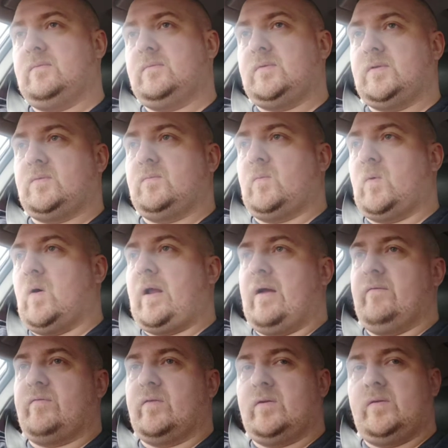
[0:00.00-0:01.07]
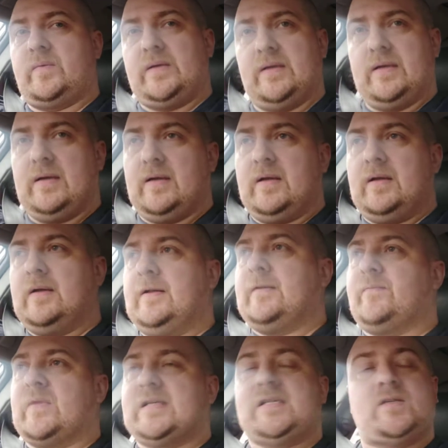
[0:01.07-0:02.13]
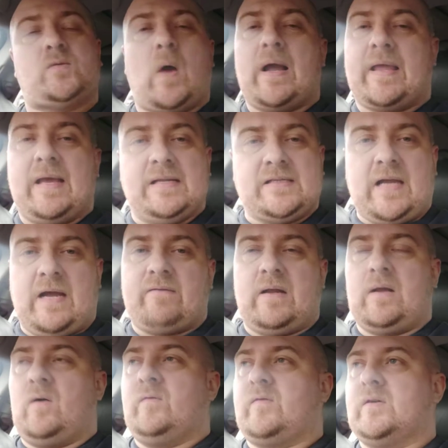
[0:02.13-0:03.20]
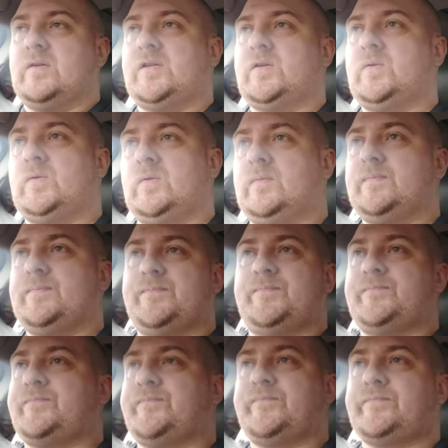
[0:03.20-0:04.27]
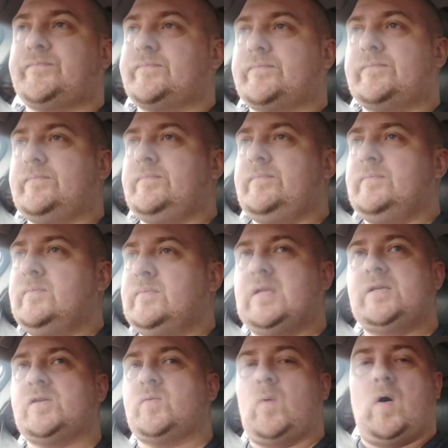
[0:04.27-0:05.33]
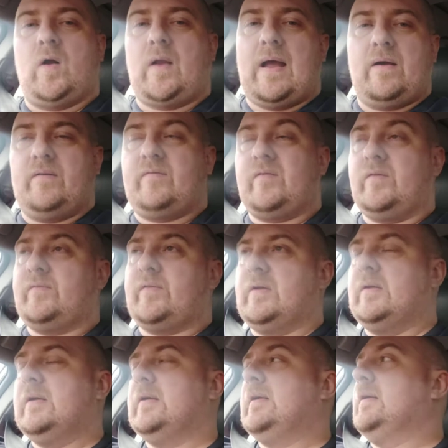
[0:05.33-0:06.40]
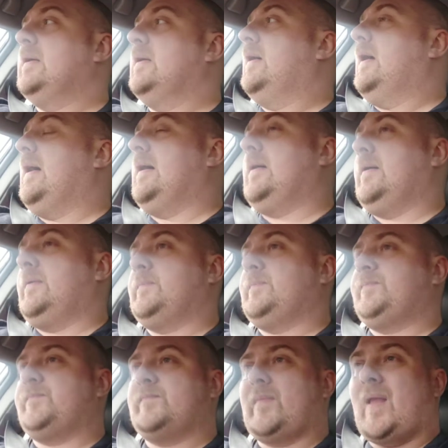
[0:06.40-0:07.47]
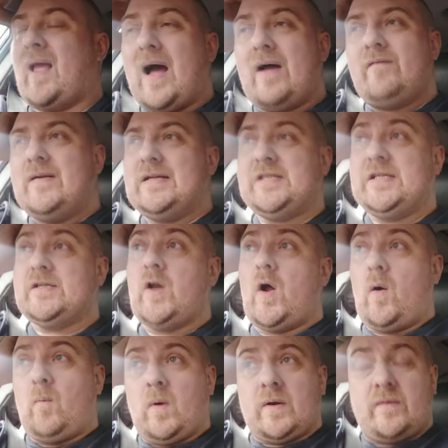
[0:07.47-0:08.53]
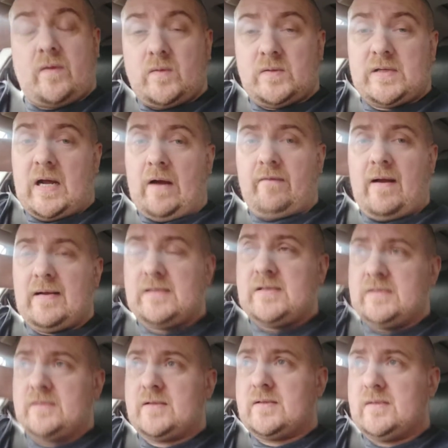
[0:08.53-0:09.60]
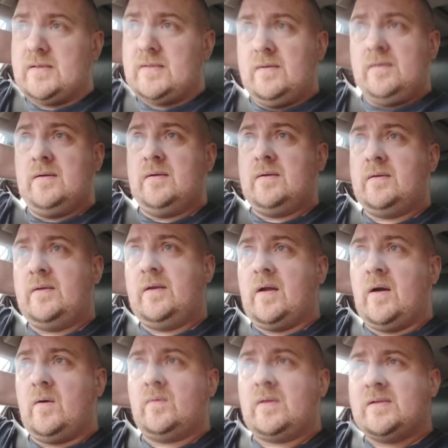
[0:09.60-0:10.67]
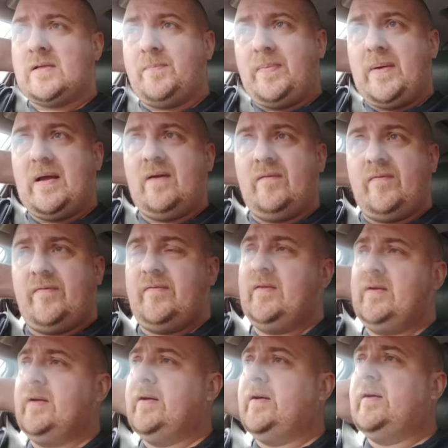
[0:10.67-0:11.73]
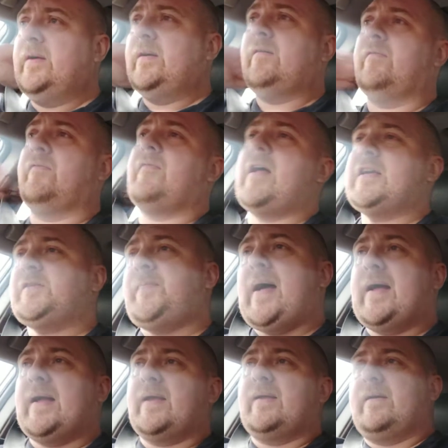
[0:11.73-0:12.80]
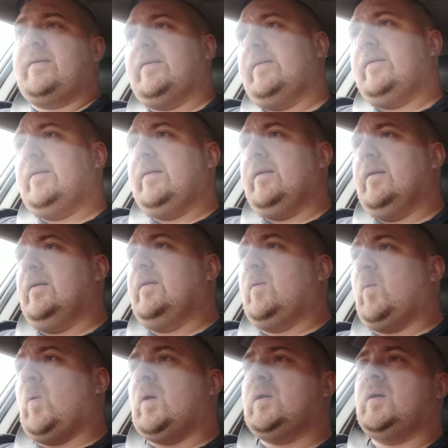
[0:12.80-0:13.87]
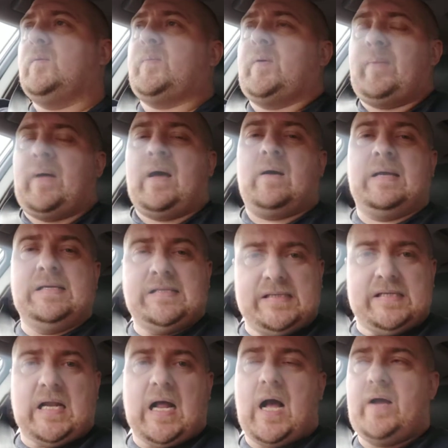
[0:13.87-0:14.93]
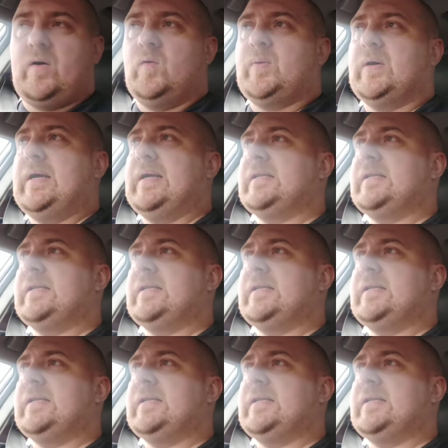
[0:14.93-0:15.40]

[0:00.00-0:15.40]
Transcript: Just walk out in front of me. This is why kids get ran over at school. They just walk out in front of you. Guy Ritchie's not one of those directors. You know, there's a bit of flashbang wallop about his style, but